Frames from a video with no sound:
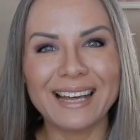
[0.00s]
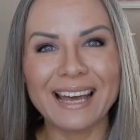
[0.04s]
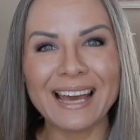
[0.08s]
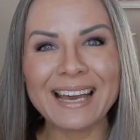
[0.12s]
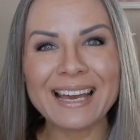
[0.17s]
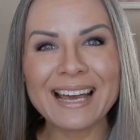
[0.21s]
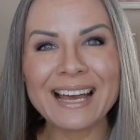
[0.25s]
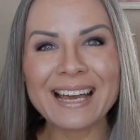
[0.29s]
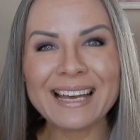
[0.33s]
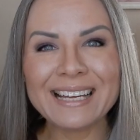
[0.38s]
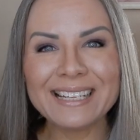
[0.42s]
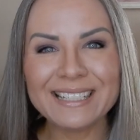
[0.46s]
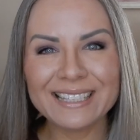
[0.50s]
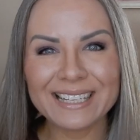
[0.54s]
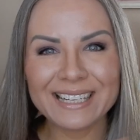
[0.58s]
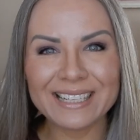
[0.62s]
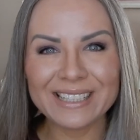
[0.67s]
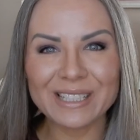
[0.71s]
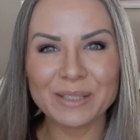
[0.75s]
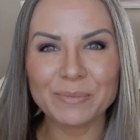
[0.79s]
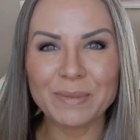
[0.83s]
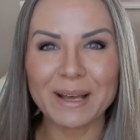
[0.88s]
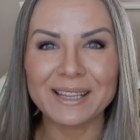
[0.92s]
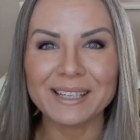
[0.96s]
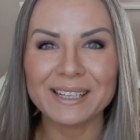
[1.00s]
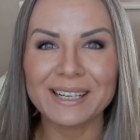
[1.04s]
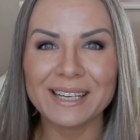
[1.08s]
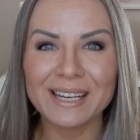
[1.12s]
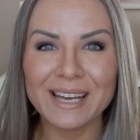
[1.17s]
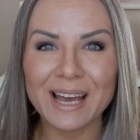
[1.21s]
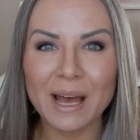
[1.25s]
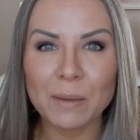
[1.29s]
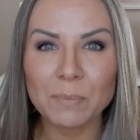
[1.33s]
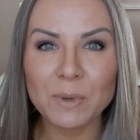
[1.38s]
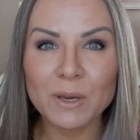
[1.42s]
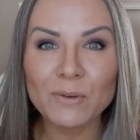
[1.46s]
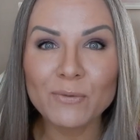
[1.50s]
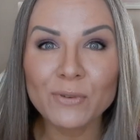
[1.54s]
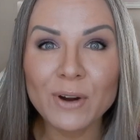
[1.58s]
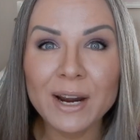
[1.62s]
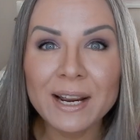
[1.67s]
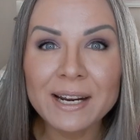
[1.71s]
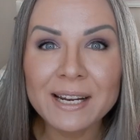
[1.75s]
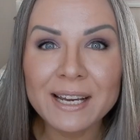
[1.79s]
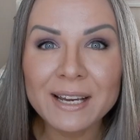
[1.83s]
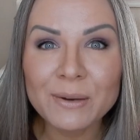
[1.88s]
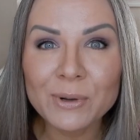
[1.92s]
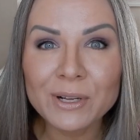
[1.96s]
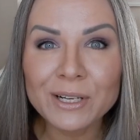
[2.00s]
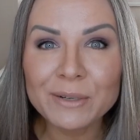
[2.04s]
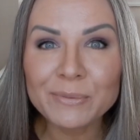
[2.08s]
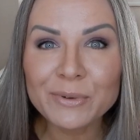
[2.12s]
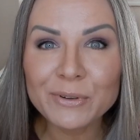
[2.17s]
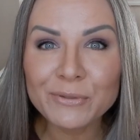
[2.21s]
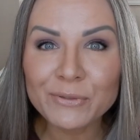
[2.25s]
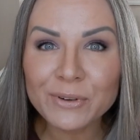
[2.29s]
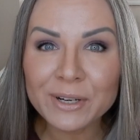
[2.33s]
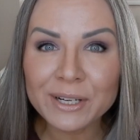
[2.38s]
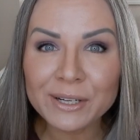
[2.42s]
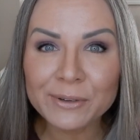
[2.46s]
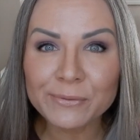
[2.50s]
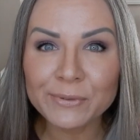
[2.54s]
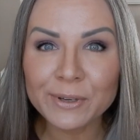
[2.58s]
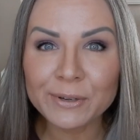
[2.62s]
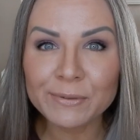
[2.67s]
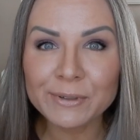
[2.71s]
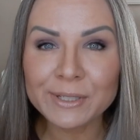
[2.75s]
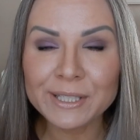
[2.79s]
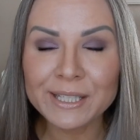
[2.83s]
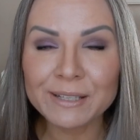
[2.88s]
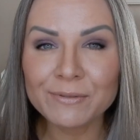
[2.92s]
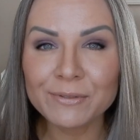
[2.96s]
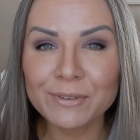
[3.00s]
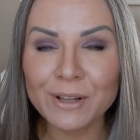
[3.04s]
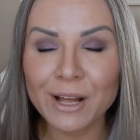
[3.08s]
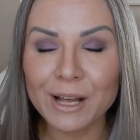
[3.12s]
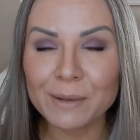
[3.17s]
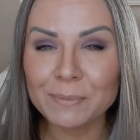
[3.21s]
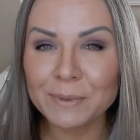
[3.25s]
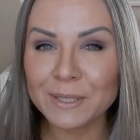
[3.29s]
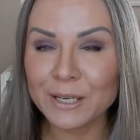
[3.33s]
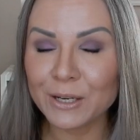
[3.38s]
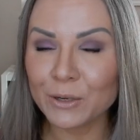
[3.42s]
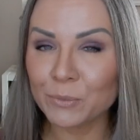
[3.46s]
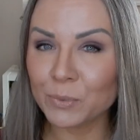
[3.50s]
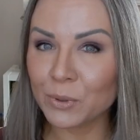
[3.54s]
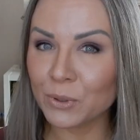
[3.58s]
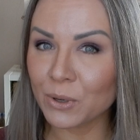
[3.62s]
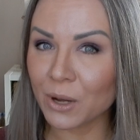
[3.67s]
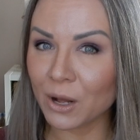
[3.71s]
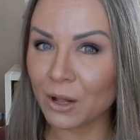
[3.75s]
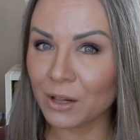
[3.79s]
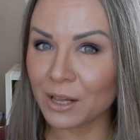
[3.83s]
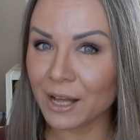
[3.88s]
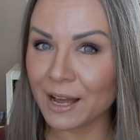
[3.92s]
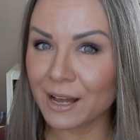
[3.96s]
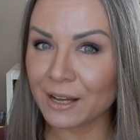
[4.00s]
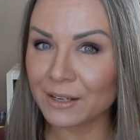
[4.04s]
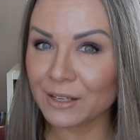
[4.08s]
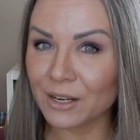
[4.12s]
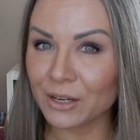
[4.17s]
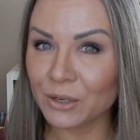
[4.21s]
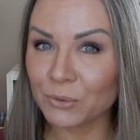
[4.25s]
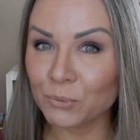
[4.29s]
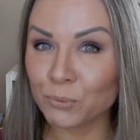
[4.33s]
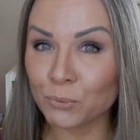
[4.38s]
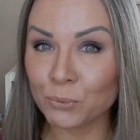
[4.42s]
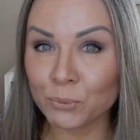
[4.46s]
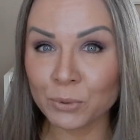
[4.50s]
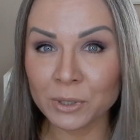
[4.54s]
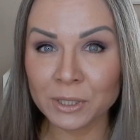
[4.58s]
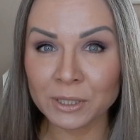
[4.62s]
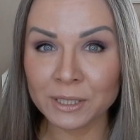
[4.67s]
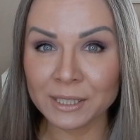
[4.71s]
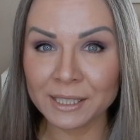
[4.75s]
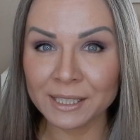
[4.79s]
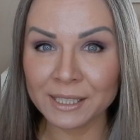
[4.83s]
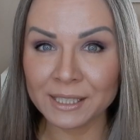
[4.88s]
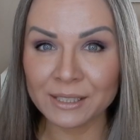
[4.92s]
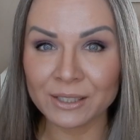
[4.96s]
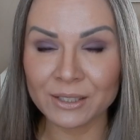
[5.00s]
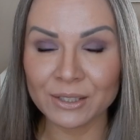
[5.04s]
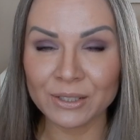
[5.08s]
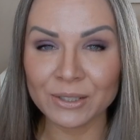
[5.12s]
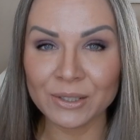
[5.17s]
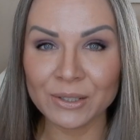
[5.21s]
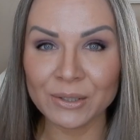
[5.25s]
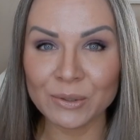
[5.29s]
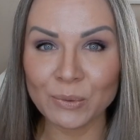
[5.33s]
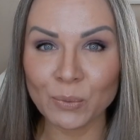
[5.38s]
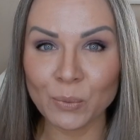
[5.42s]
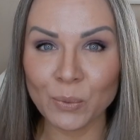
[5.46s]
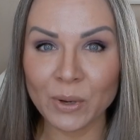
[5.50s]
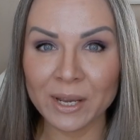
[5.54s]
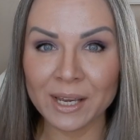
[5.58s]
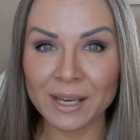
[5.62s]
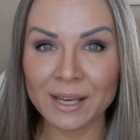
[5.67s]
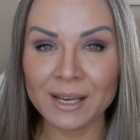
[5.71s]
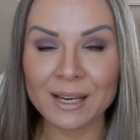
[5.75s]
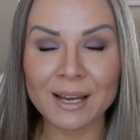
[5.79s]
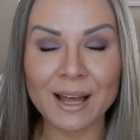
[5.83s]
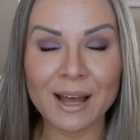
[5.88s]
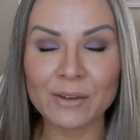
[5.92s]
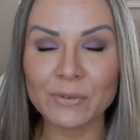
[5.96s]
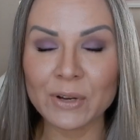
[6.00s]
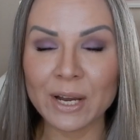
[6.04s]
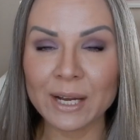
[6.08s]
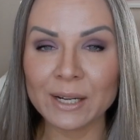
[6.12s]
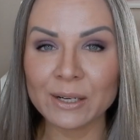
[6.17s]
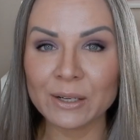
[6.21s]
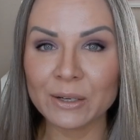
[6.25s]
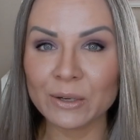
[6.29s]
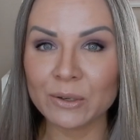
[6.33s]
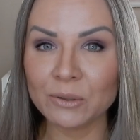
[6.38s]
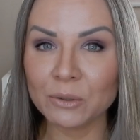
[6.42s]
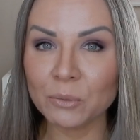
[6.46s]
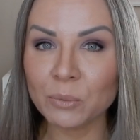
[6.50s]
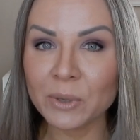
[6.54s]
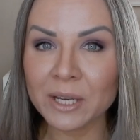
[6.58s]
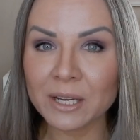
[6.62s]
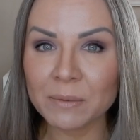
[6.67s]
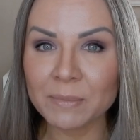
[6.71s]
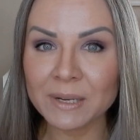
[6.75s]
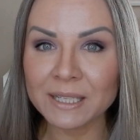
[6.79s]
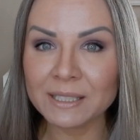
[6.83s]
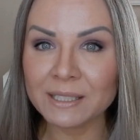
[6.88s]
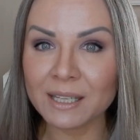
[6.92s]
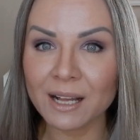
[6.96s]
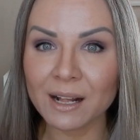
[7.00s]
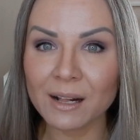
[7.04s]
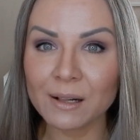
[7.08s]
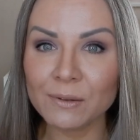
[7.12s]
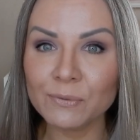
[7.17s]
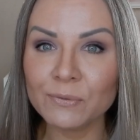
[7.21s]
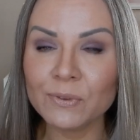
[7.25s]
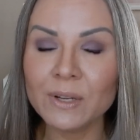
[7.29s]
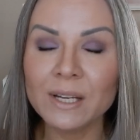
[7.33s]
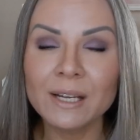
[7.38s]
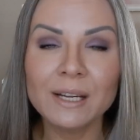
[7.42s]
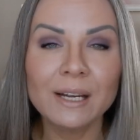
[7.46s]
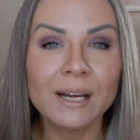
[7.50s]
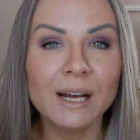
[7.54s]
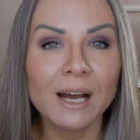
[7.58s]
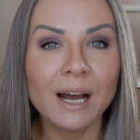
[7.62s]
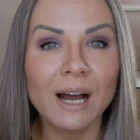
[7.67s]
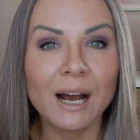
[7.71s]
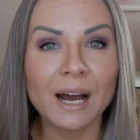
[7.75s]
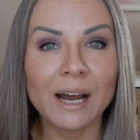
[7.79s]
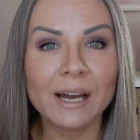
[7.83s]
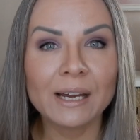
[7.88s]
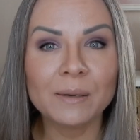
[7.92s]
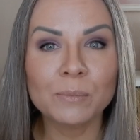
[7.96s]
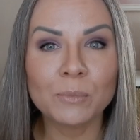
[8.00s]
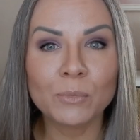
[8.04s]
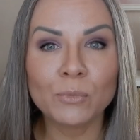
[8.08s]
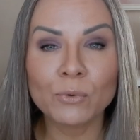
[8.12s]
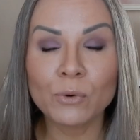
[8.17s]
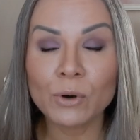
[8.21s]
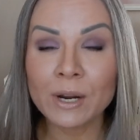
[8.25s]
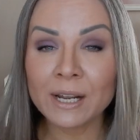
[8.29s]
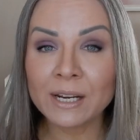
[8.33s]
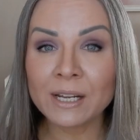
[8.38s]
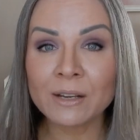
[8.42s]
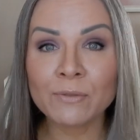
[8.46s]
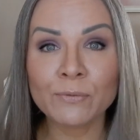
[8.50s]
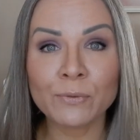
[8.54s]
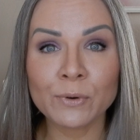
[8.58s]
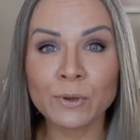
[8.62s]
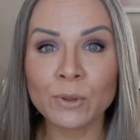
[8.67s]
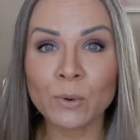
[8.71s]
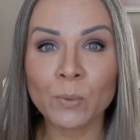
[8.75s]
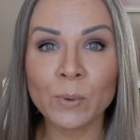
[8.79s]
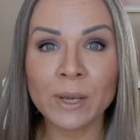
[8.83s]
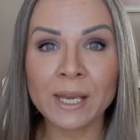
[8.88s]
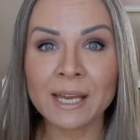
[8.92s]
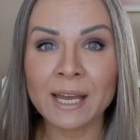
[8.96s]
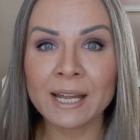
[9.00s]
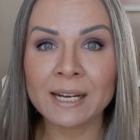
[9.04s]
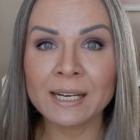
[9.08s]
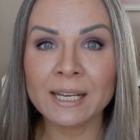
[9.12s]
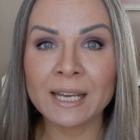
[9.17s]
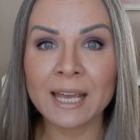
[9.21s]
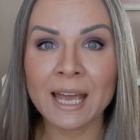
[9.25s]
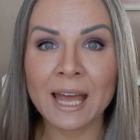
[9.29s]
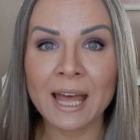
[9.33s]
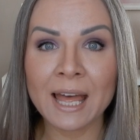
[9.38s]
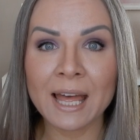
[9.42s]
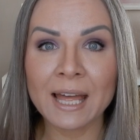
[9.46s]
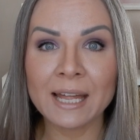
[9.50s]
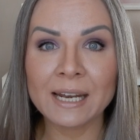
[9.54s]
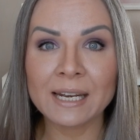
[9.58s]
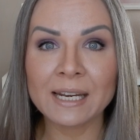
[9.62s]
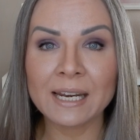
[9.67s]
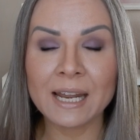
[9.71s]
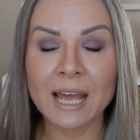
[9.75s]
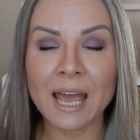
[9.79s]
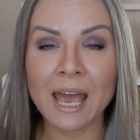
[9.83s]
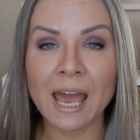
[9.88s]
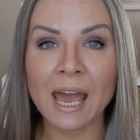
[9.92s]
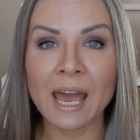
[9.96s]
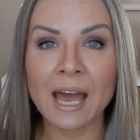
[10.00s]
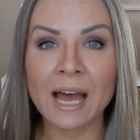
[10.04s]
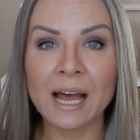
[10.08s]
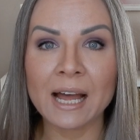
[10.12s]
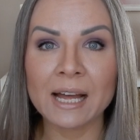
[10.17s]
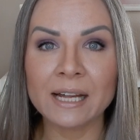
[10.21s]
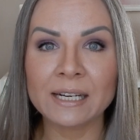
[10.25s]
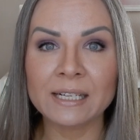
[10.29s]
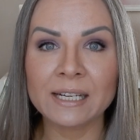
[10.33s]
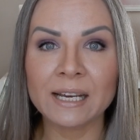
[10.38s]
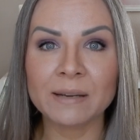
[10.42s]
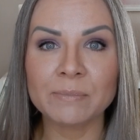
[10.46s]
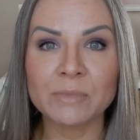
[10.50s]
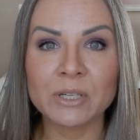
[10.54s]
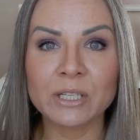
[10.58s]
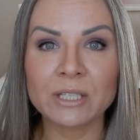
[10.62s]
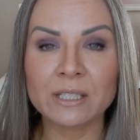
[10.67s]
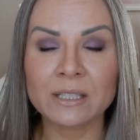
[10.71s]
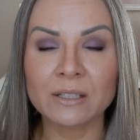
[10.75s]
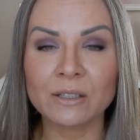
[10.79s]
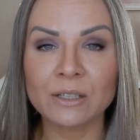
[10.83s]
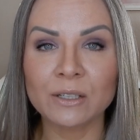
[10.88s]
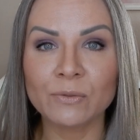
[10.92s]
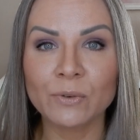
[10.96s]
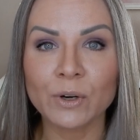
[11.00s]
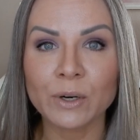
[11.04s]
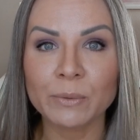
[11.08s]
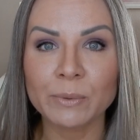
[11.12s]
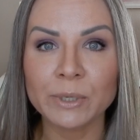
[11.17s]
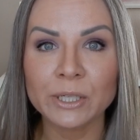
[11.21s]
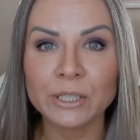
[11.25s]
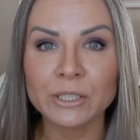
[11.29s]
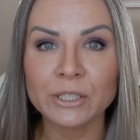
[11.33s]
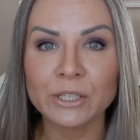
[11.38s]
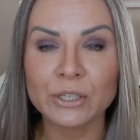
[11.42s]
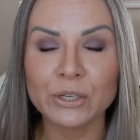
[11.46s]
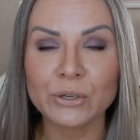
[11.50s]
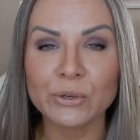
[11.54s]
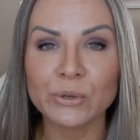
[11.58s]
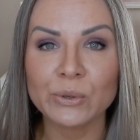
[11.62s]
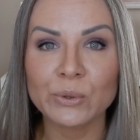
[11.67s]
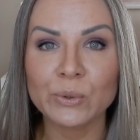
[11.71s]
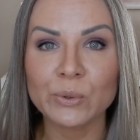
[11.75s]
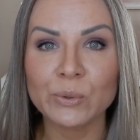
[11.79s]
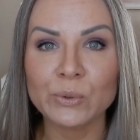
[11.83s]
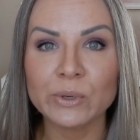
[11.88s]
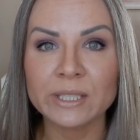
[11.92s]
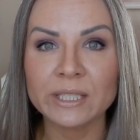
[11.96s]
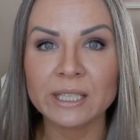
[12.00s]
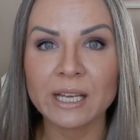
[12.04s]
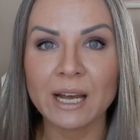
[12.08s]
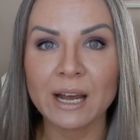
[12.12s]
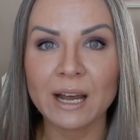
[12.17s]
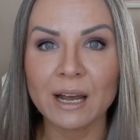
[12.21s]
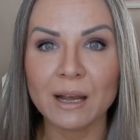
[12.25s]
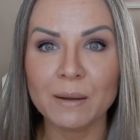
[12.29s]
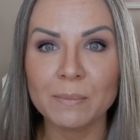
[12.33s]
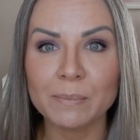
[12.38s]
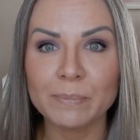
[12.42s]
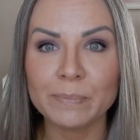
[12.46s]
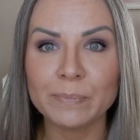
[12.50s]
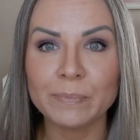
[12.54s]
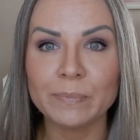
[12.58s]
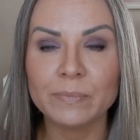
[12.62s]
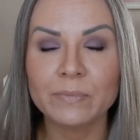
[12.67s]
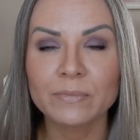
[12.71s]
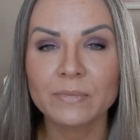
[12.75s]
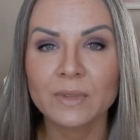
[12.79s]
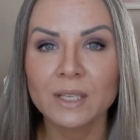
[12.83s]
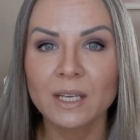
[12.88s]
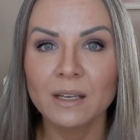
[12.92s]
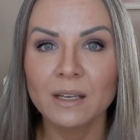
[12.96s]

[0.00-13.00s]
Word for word: Hey guys, it's Melanie. Happy Friday. Welcome to Friday Favorites and Flops. I hope you all had a really good week. I've had a good week myself. I am ready for the weekend again and I'm just looking forward to some